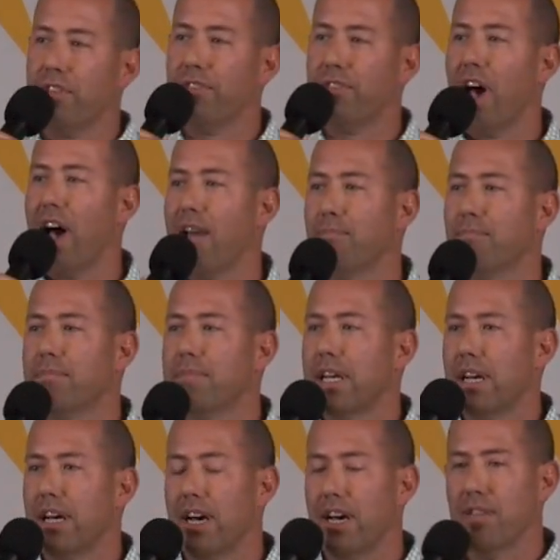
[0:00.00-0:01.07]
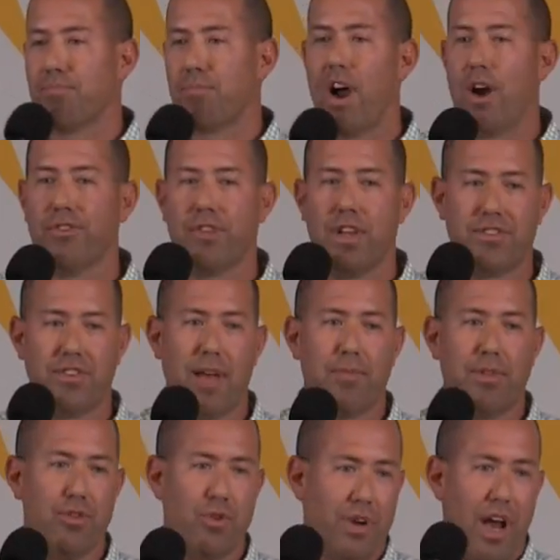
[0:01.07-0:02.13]
the time. The prioritization I've
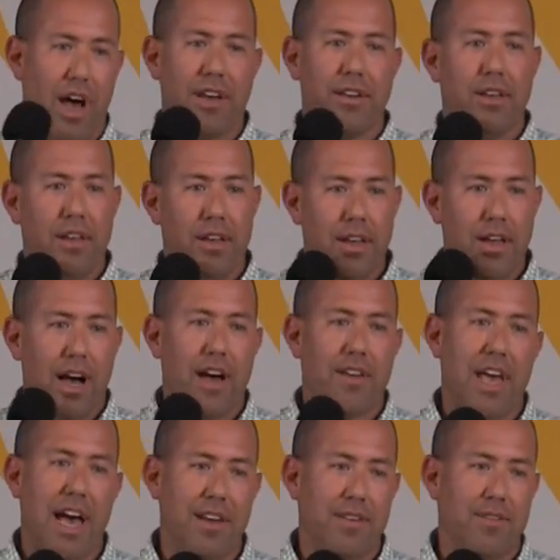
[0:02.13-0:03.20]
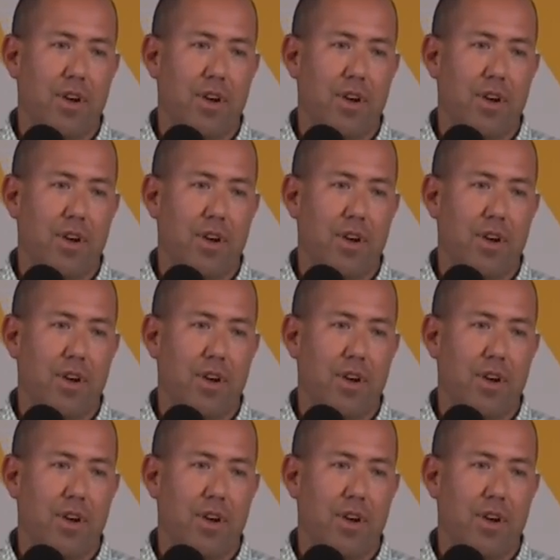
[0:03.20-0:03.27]
been doing on that